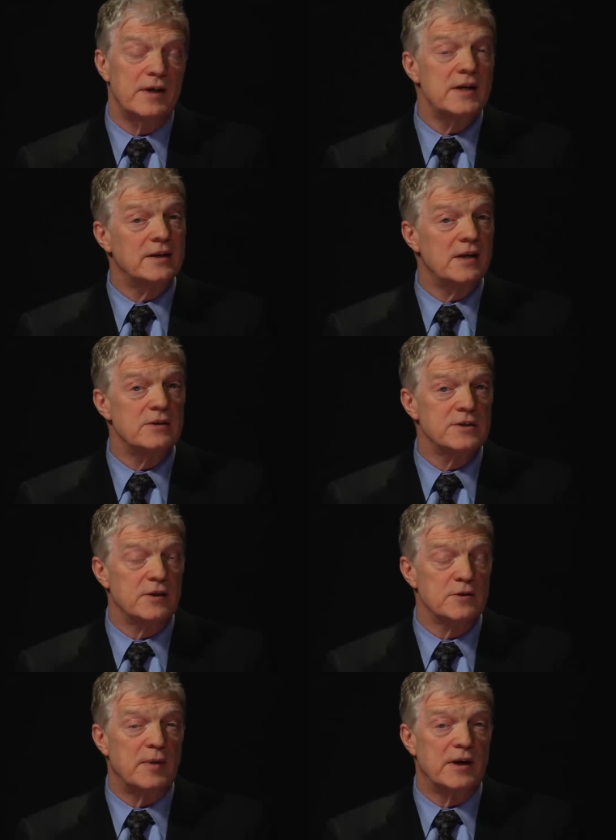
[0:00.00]
Very little else
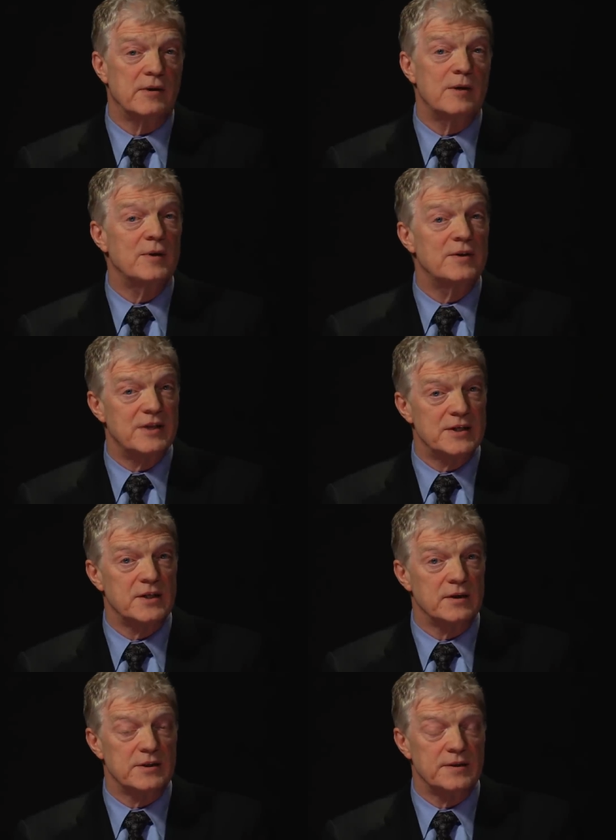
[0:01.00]
does, by the way, but this
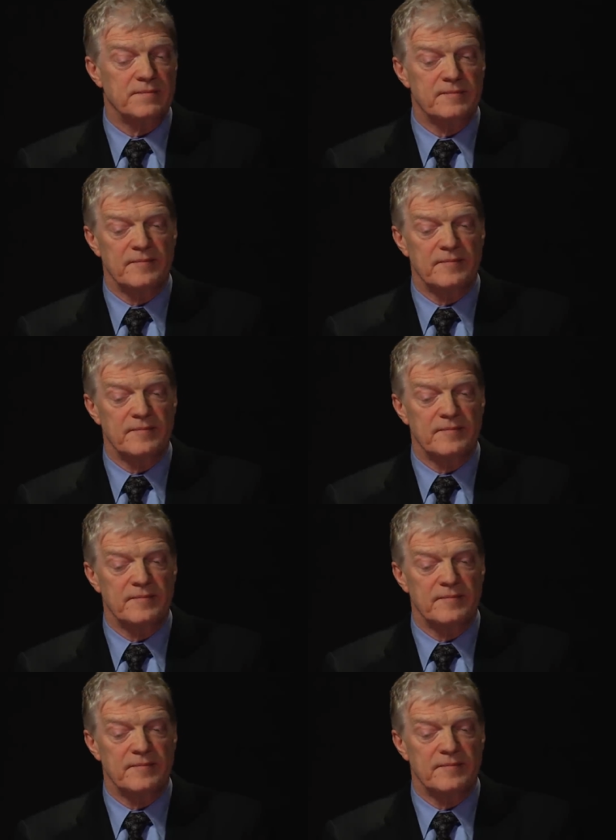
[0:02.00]
does.